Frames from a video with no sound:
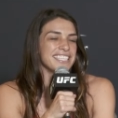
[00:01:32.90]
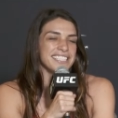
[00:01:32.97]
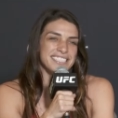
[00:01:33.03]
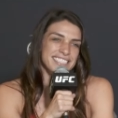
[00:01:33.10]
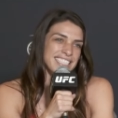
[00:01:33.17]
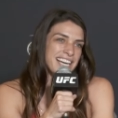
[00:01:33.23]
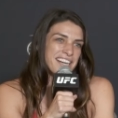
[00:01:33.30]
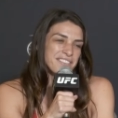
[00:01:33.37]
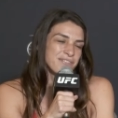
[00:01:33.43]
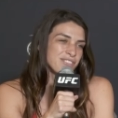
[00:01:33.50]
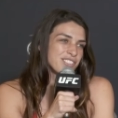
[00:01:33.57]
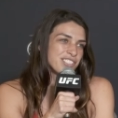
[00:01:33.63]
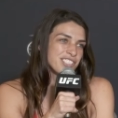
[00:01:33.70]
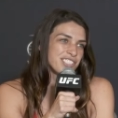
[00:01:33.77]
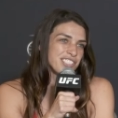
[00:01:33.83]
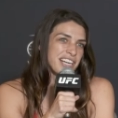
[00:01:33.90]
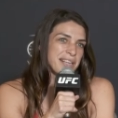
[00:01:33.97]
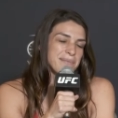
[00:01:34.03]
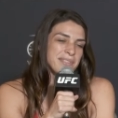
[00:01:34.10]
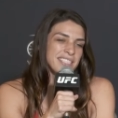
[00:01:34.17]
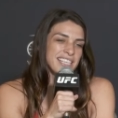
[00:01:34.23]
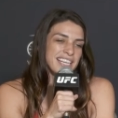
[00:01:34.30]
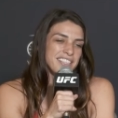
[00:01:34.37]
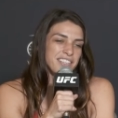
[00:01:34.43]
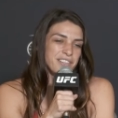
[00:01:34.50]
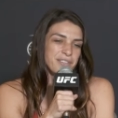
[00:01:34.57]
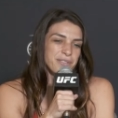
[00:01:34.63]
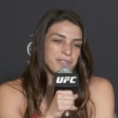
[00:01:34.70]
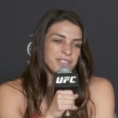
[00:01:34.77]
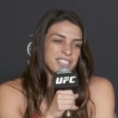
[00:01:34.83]
Yeah, for sure. I mean, I
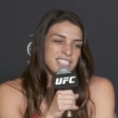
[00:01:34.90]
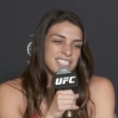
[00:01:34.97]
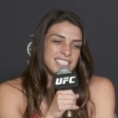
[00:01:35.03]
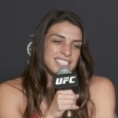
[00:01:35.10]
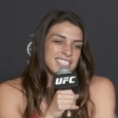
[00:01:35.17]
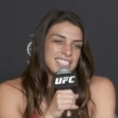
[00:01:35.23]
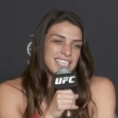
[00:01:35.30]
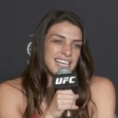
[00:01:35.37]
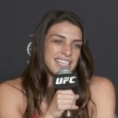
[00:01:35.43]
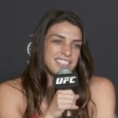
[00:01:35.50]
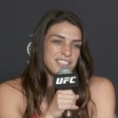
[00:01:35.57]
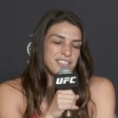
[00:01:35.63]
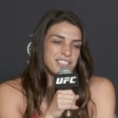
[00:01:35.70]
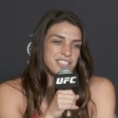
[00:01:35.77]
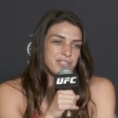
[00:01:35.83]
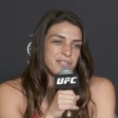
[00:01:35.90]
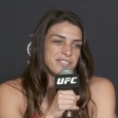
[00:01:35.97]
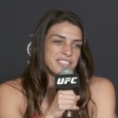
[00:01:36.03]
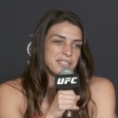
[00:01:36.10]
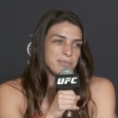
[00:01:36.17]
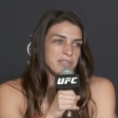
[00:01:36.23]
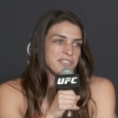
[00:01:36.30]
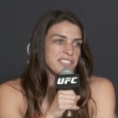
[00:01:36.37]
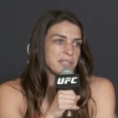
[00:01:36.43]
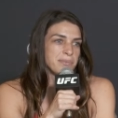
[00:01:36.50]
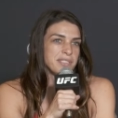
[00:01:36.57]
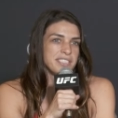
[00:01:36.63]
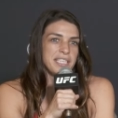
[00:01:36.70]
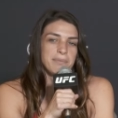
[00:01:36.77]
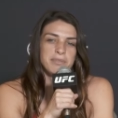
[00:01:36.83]
know I know the U F C believes in
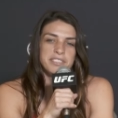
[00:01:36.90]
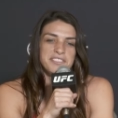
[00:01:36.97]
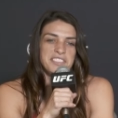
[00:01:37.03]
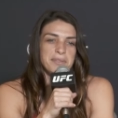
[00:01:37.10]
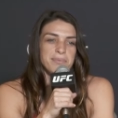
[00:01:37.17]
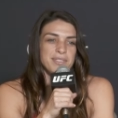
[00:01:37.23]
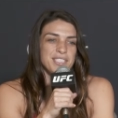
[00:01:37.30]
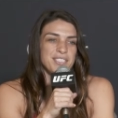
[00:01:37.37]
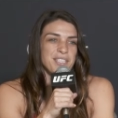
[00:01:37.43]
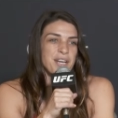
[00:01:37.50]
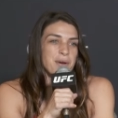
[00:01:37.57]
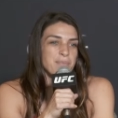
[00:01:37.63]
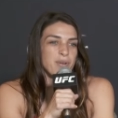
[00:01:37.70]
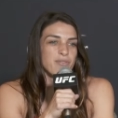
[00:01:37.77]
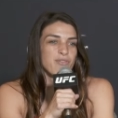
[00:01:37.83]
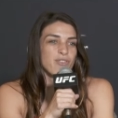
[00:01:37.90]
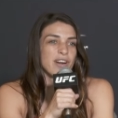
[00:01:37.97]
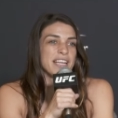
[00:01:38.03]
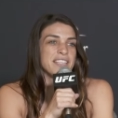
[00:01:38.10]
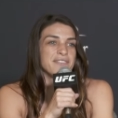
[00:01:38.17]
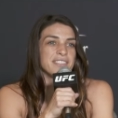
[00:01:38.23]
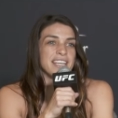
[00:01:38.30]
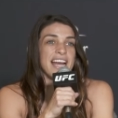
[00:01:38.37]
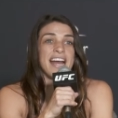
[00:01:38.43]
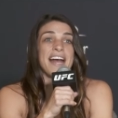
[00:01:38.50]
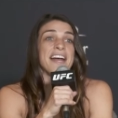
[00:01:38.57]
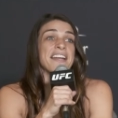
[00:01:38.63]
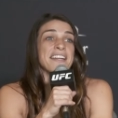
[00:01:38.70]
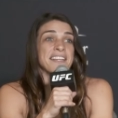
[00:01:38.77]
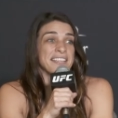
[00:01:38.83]
me. They believed in me before I even
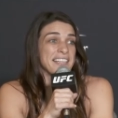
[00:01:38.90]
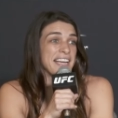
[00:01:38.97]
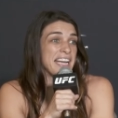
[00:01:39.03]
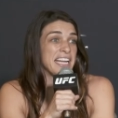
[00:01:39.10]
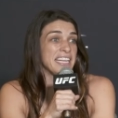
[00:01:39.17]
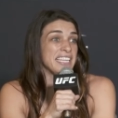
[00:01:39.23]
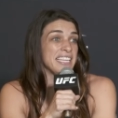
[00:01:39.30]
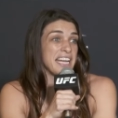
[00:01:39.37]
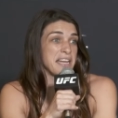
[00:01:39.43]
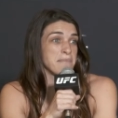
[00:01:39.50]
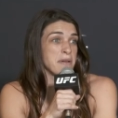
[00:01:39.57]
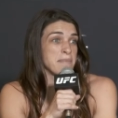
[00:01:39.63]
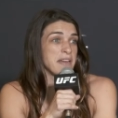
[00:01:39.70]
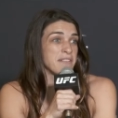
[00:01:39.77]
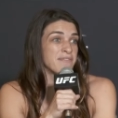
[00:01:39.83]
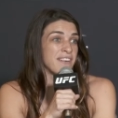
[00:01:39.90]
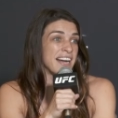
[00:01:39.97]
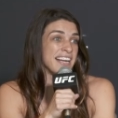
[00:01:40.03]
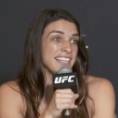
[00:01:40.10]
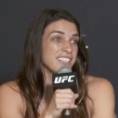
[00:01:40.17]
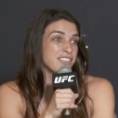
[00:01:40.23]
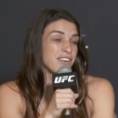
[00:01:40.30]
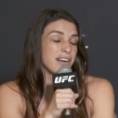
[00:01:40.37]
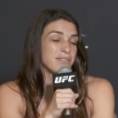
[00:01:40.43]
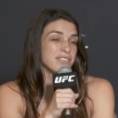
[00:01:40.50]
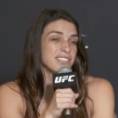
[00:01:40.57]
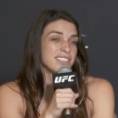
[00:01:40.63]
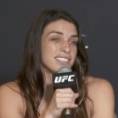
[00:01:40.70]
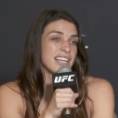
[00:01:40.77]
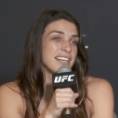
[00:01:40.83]
had any M M A fight. You know, I
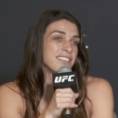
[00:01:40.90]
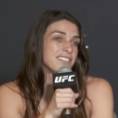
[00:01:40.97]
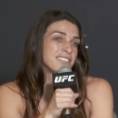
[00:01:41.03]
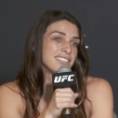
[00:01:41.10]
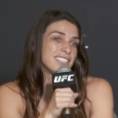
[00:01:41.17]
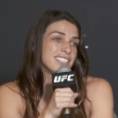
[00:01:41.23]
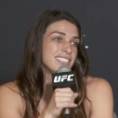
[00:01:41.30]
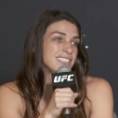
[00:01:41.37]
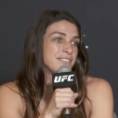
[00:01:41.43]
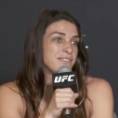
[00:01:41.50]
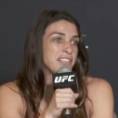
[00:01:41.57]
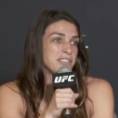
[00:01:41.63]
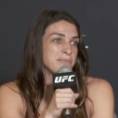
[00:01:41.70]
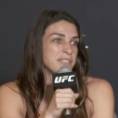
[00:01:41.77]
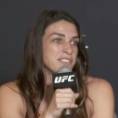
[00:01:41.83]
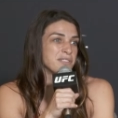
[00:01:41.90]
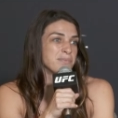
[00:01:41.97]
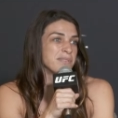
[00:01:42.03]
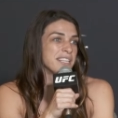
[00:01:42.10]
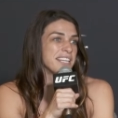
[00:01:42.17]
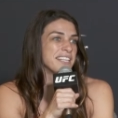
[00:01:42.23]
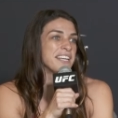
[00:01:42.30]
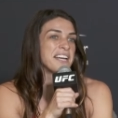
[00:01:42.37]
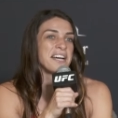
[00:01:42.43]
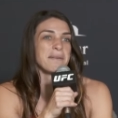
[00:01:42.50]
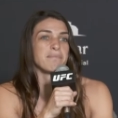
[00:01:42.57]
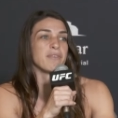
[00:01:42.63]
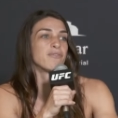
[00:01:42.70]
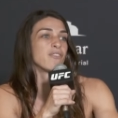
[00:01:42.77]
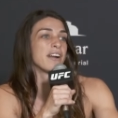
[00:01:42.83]
was signed on the developmental plan
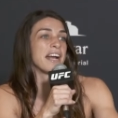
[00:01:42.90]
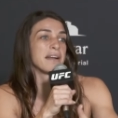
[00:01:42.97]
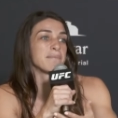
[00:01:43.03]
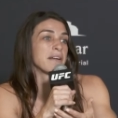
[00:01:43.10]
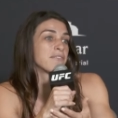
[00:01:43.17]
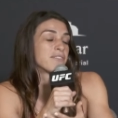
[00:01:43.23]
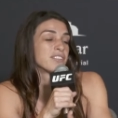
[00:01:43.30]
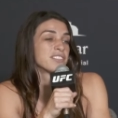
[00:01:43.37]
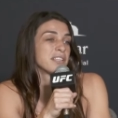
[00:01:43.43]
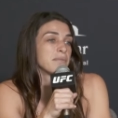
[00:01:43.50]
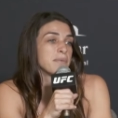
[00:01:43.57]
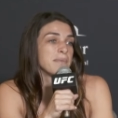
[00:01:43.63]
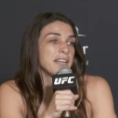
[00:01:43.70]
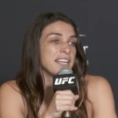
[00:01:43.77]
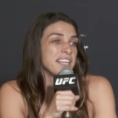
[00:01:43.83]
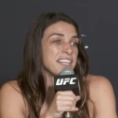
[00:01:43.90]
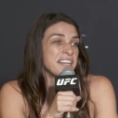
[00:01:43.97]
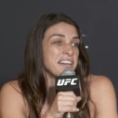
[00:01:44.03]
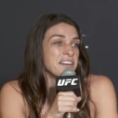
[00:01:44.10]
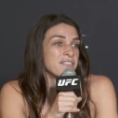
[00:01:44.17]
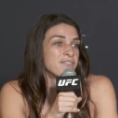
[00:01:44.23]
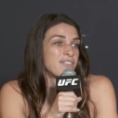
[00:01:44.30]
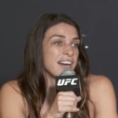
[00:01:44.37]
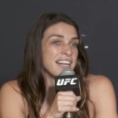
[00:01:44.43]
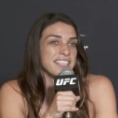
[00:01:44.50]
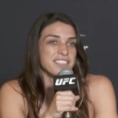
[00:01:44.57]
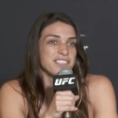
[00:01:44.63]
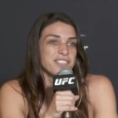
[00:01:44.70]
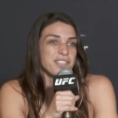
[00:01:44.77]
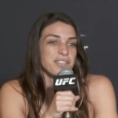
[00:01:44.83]
before I had my first M M A
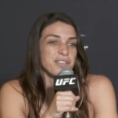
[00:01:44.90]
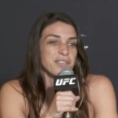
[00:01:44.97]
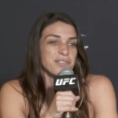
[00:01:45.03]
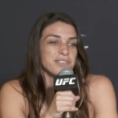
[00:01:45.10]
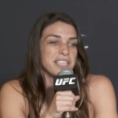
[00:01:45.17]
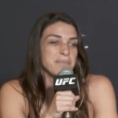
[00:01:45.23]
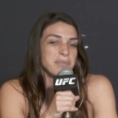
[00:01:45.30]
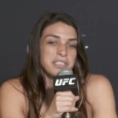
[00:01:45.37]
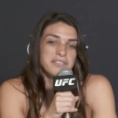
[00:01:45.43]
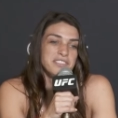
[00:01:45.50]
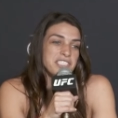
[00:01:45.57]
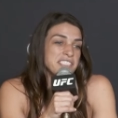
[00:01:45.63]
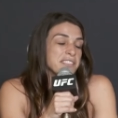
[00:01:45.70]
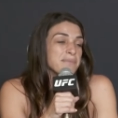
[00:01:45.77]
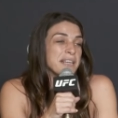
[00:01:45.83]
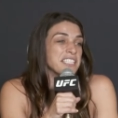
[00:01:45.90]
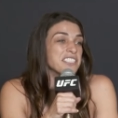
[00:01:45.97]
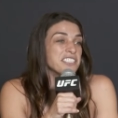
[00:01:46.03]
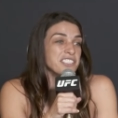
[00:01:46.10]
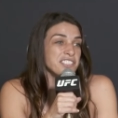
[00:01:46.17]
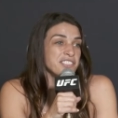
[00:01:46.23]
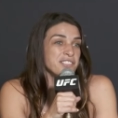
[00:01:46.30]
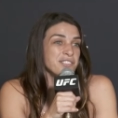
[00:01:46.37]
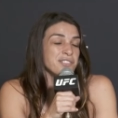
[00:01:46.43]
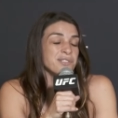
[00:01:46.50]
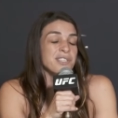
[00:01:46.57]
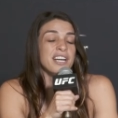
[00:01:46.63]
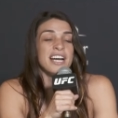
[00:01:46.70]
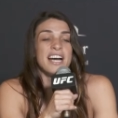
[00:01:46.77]
fight, so they believed just in my jiu-jitsu.